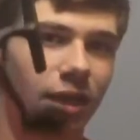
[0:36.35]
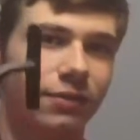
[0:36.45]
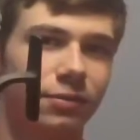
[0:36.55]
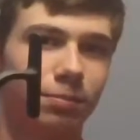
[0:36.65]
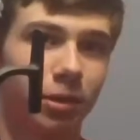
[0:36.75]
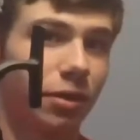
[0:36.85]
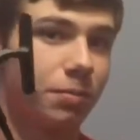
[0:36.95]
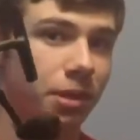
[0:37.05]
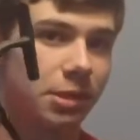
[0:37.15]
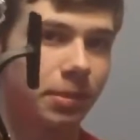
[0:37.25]
I've
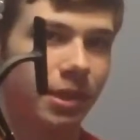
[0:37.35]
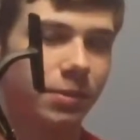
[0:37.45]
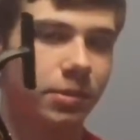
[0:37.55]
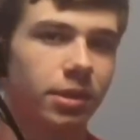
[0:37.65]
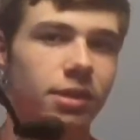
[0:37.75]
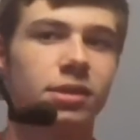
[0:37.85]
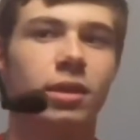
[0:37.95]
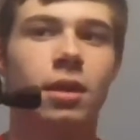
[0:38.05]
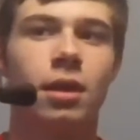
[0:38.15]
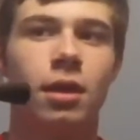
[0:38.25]
burned buzz baits with this,
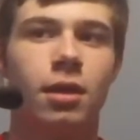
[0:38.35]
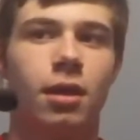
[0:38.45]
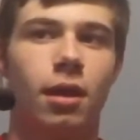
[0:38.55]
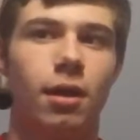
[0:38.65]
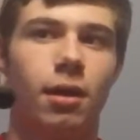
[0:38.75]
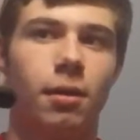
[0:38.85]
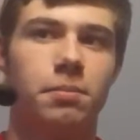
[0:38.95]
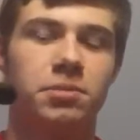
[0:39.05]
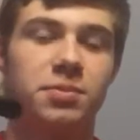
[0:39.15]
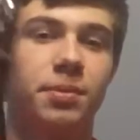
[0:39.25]

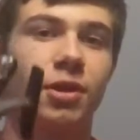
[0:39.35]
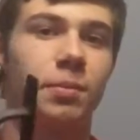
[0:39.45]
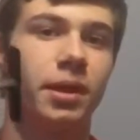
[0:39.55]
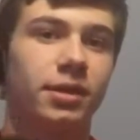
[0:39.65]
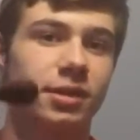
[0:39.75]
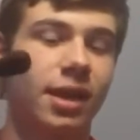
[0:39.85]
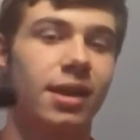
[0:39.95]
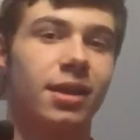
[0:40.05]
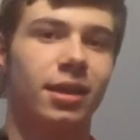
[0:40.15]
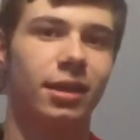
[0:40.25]
spinner baits,
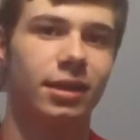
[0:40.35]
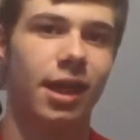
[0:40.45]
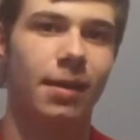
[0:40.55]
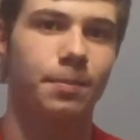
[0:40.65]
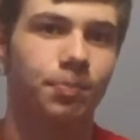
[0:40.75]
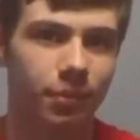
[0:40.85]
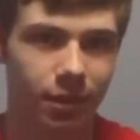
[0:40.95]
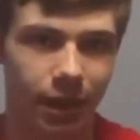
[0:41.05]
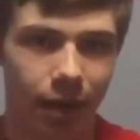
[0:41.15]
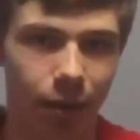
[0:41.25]
anything like that.
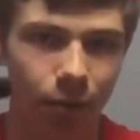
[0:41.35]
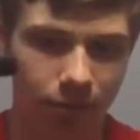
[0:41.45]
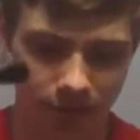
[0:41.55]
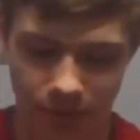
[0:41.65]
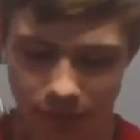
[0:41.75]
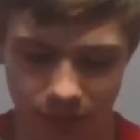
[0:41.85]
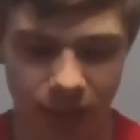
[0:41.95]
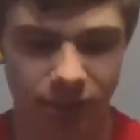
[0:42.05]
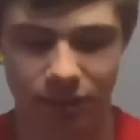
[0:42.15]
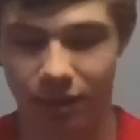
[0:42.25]
Now,
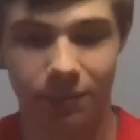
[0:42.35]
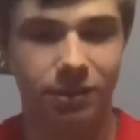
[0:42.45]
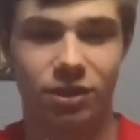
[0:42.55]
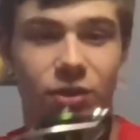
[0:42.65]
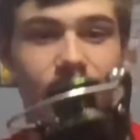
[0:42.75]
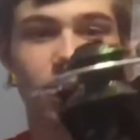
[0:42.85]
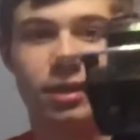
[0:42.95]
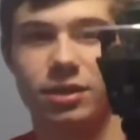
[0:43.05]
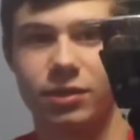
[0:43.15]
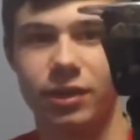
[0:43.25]
it's a
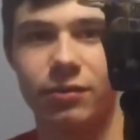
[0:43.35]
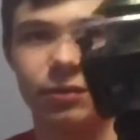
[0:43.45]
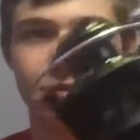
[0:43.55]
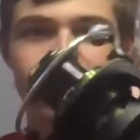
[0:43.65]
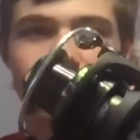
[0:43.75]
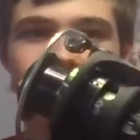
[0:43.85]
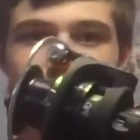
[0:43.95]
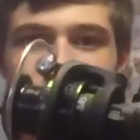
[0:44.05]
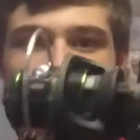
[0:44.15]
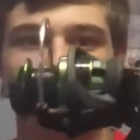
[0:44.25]
great reel to
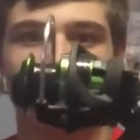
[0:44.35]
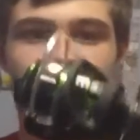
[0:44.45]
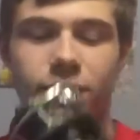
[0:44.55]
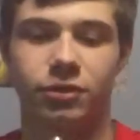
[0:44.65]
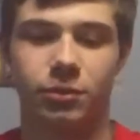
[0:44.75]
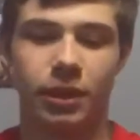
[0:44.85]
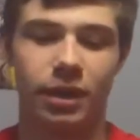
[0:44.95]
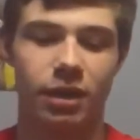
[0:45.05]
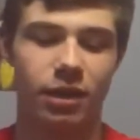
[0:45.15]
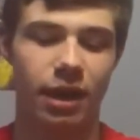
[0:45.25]
use for doing
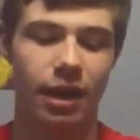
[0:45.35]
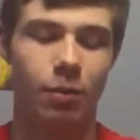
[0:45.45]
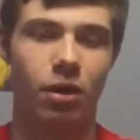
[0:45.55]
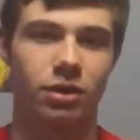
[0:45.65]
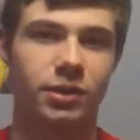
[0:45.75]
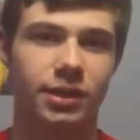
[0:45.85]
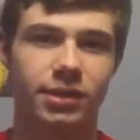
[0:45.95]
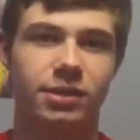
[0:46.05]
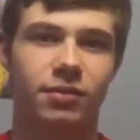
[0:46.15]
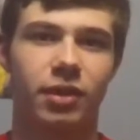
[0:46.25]
any of that. I walk creeks
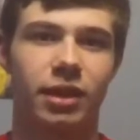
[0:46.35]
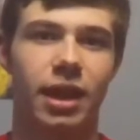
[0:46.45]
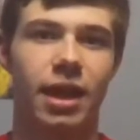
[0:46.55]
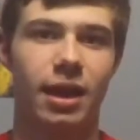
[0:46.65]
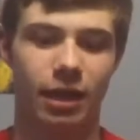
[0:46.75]
and stuff like that.